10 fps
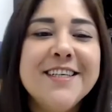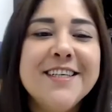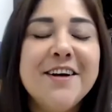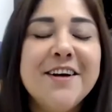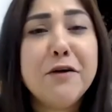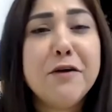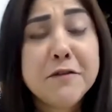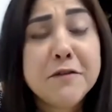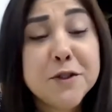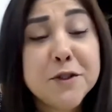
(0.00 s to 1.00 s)

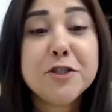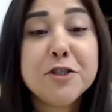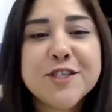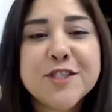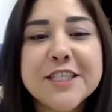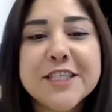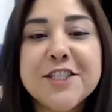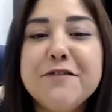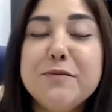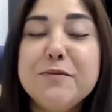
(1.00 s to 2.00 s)
Her virtual session for
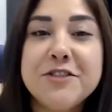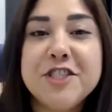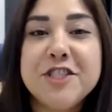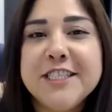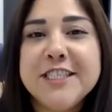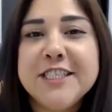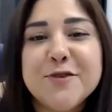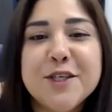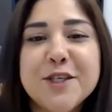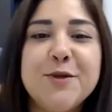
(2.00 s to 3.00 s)
Mr. G's history
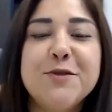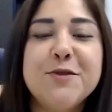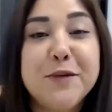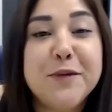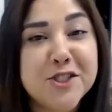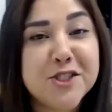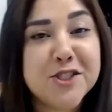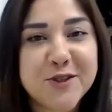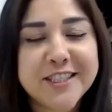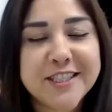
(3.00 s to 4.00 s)
course will begin
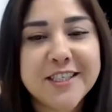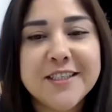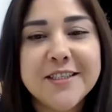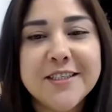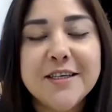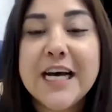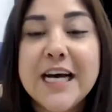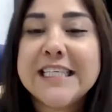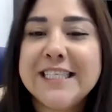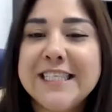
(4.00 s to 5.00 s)
shortly. As
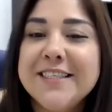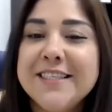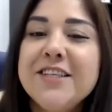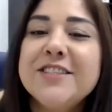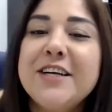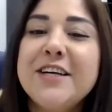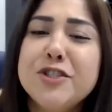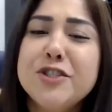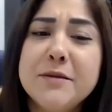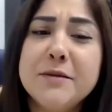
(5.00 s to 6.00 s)
Tessa looks at her
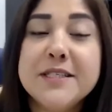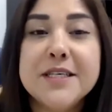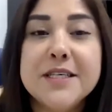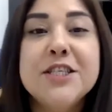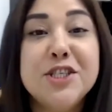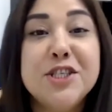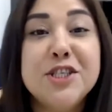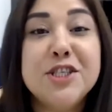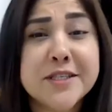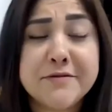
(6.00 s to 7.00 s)
syllabus, she notices
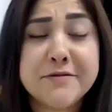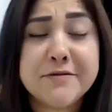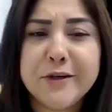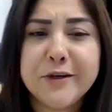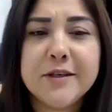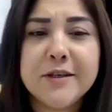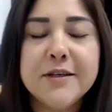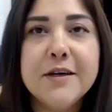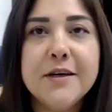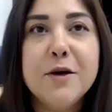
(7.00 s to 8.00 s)
the following.
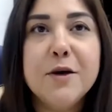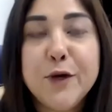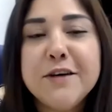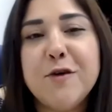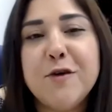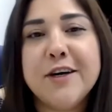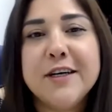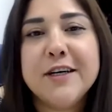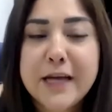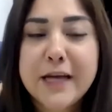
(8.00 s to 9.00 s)
Week 4,
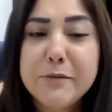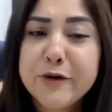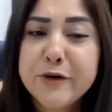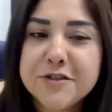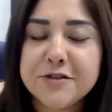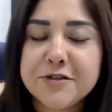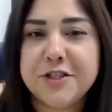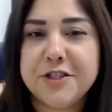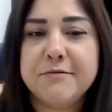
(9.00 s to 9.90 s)
library instruction.